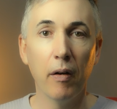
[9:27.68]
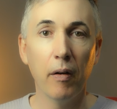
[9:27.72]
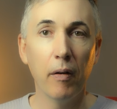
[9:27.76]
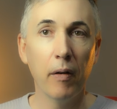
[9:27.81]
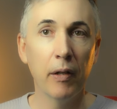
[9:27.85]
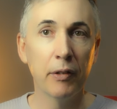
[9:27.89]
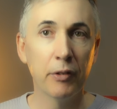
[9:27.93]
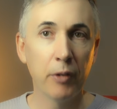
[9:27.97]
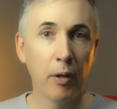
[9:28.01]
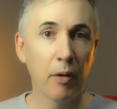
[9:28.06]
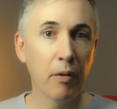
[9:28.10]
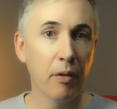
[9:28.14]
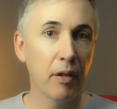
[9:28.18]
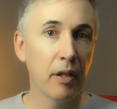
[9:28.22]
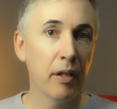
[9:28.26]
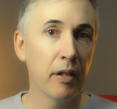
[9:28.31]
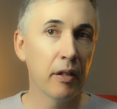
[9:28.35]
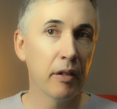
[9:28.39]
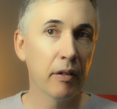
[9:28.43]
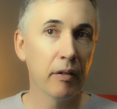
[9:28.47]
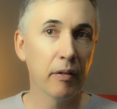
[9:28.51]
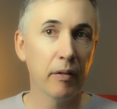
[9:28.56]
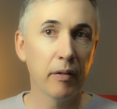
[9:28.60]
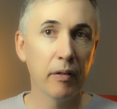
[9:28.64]
I don't
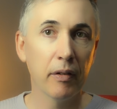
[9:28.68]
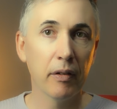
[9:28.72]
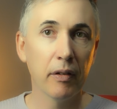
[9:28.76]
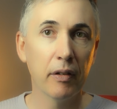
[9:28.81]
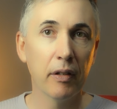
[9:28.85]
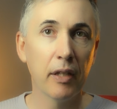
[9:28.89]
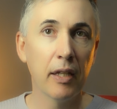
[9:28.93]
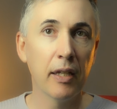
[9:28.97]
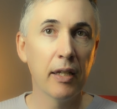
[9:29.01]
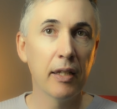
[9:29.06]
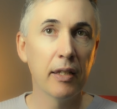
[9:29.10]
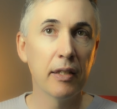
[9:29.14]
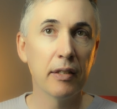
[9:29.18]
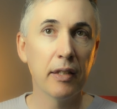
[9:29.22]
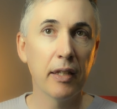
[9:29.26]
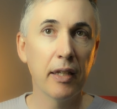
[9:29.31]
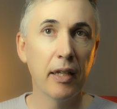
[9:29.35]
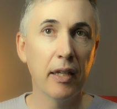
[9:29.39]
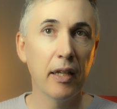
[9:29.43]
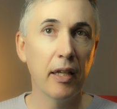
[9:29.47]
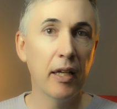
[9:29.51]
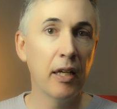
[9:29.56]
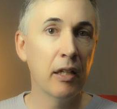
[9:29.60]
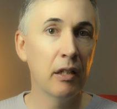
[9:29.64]
think there's
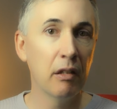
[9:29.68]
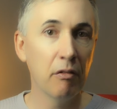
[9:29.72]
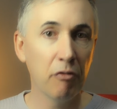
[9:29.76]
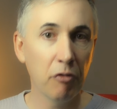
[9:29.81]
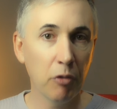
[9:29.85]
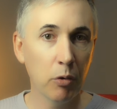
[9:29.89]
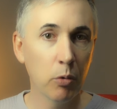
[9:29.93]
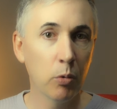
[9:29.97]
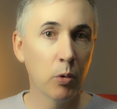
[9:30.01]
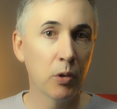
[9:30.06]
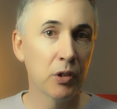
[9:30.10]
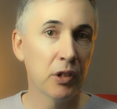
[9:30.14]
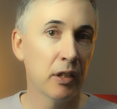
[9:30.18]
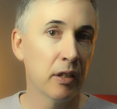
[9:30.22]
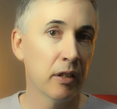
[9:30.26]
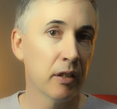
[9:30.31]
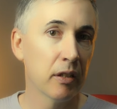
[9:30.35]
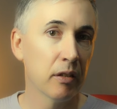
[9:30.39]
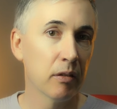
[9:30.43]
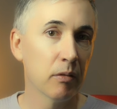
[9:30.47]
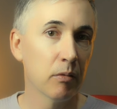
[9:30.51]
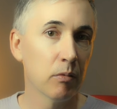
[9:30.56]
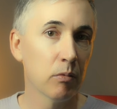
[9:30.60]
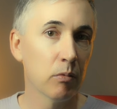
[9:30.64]
any flaws in it